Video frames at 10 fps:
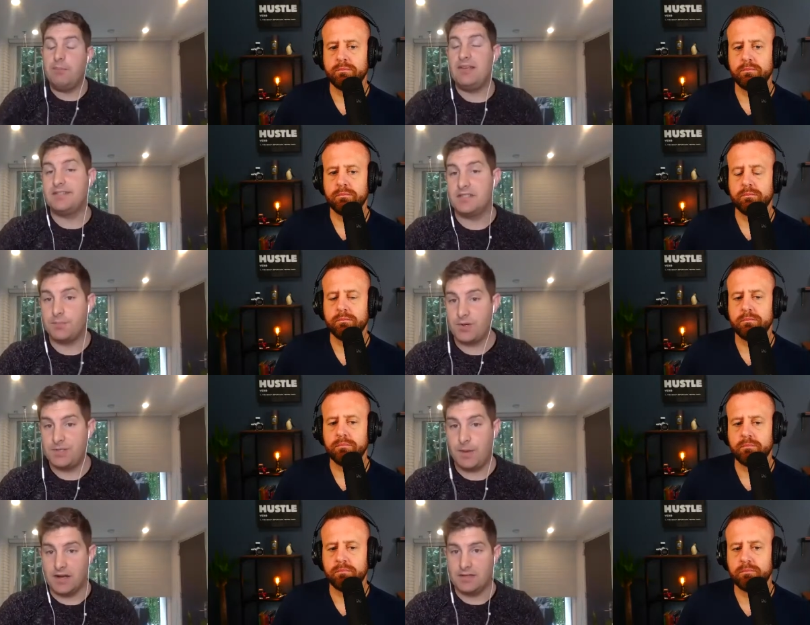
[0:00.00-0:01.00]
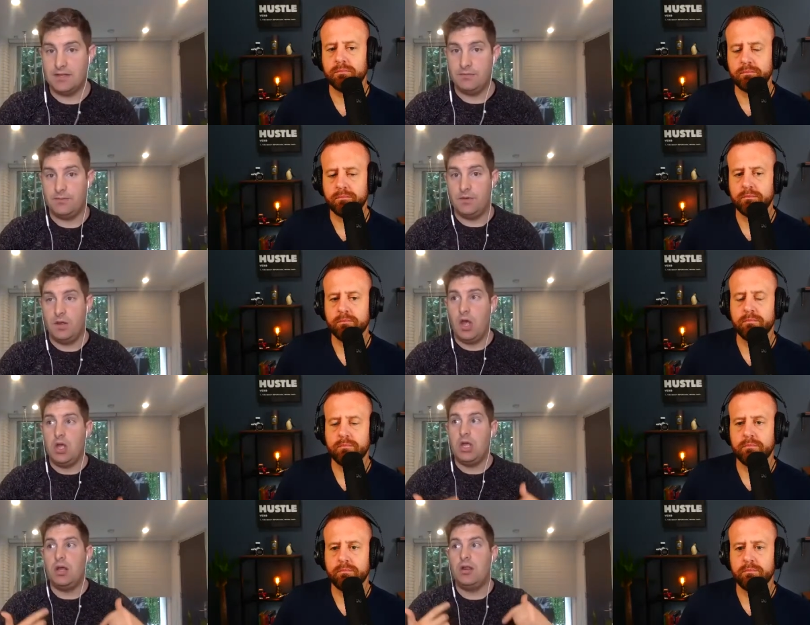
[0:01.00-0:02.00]
Speaker 1: from a business perspective,
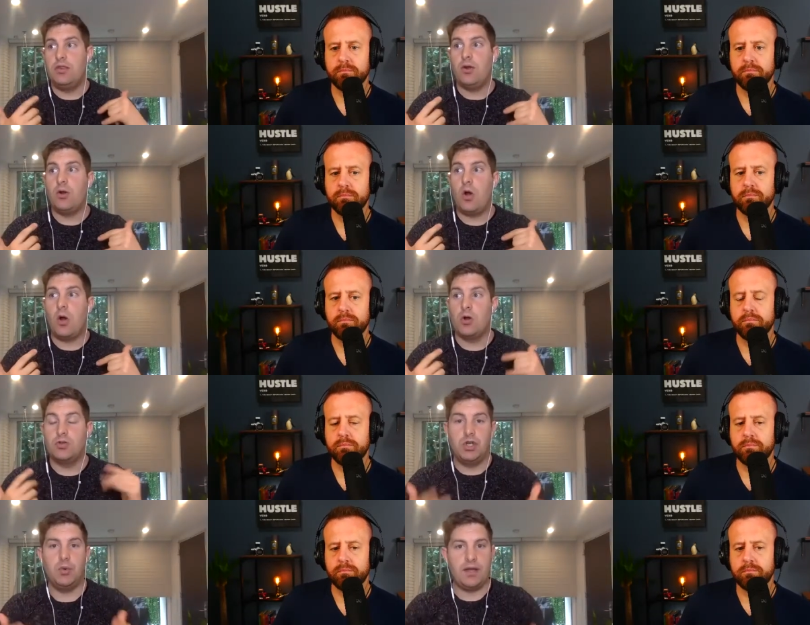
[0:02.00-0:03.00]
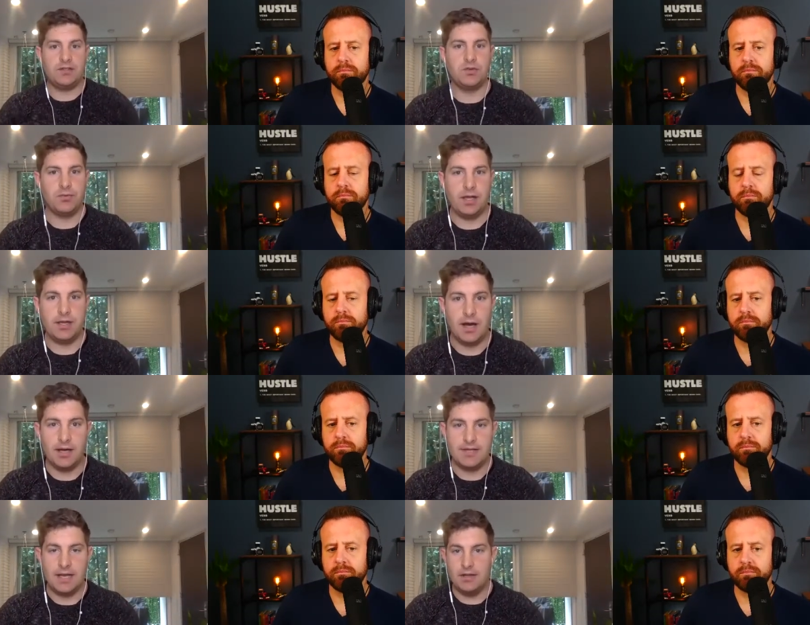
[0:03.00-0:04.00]
there are two ways to create
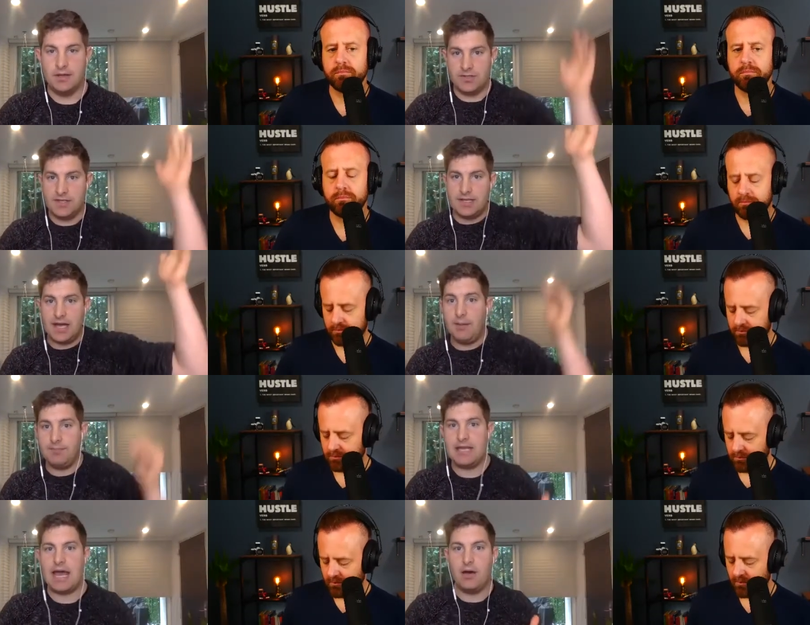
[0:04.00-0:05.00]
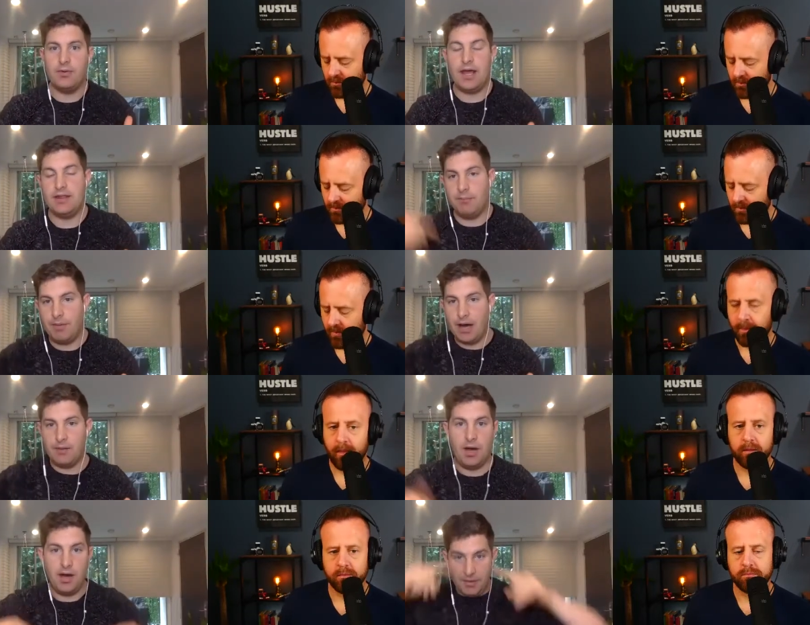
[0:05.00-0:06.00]
content there's the top down and the
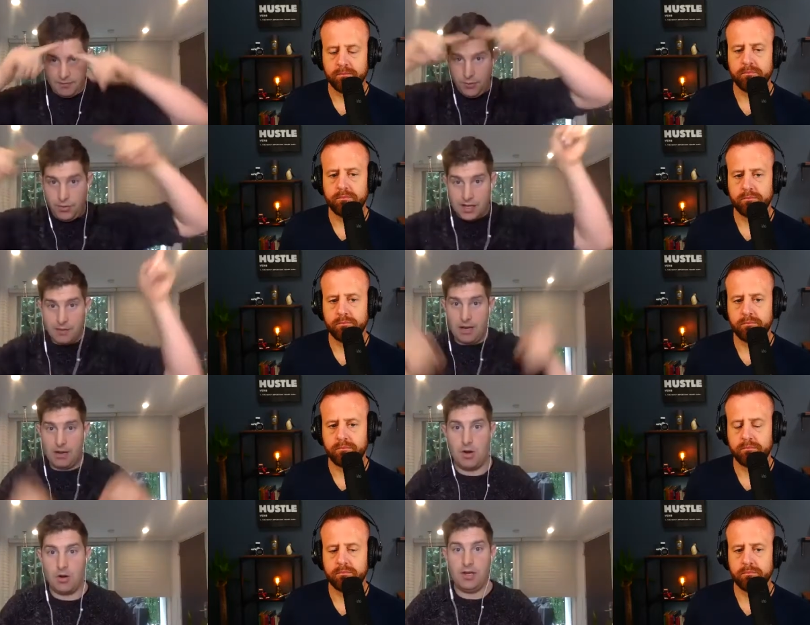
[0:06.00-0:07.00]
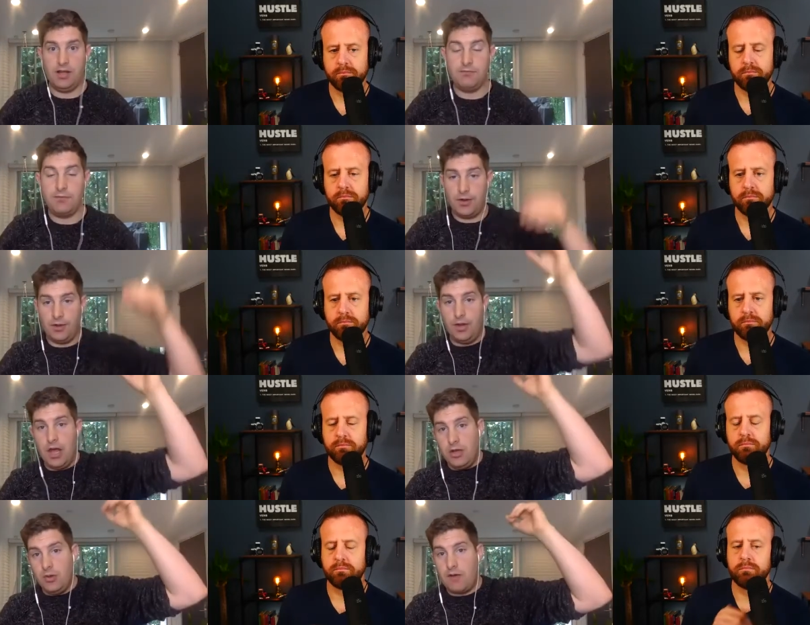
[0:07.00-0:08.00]
bottom up. If you think about a marketing funnel,
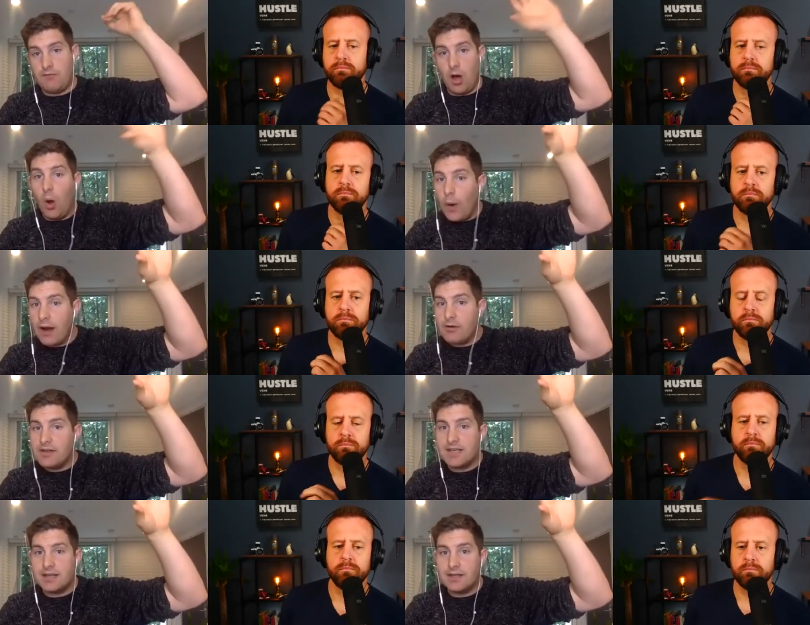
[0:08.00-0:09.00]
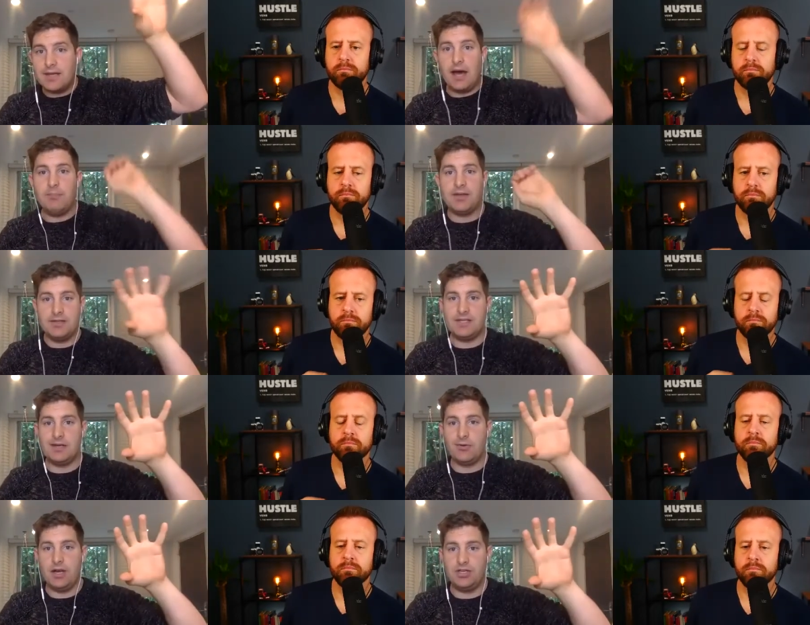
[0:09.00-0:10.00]
you have awareness at the top, mm-hmm.
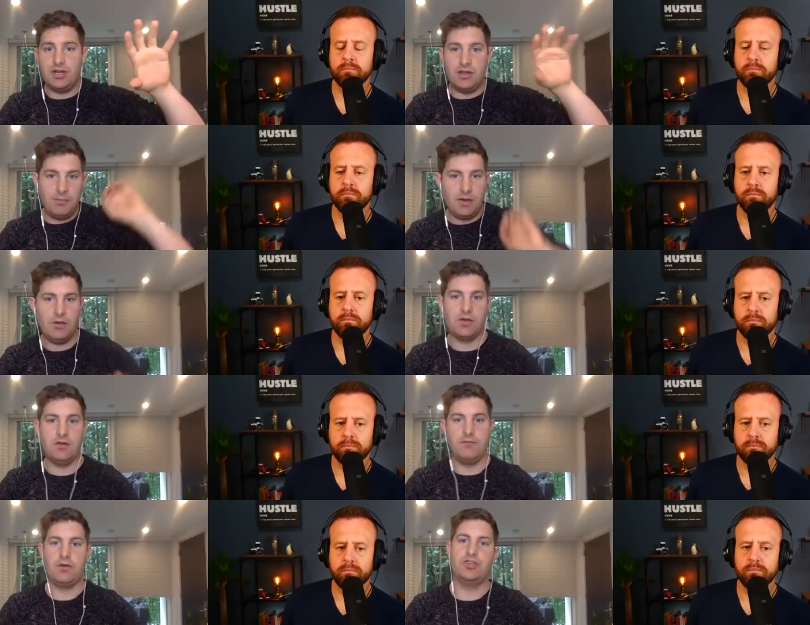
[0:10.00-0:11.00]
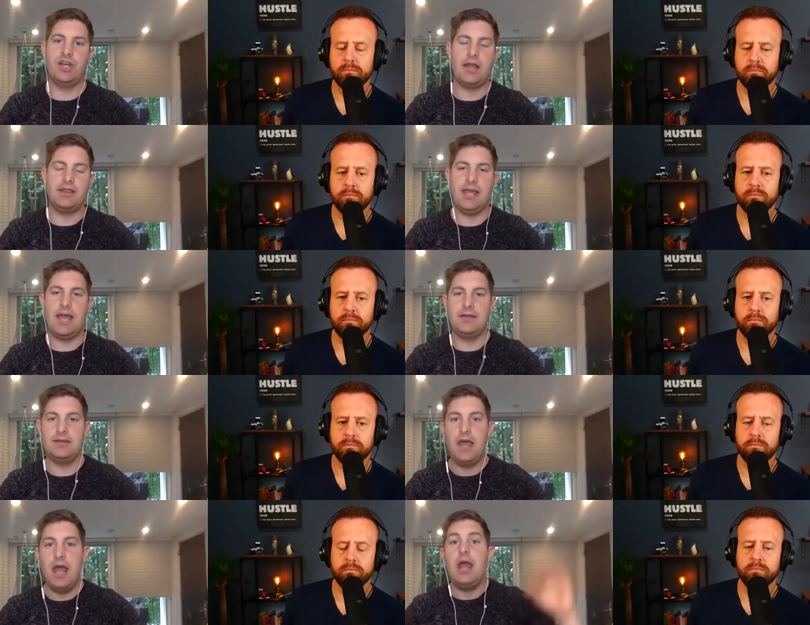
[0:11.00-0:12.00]
consideration in the middle, conversion at the end.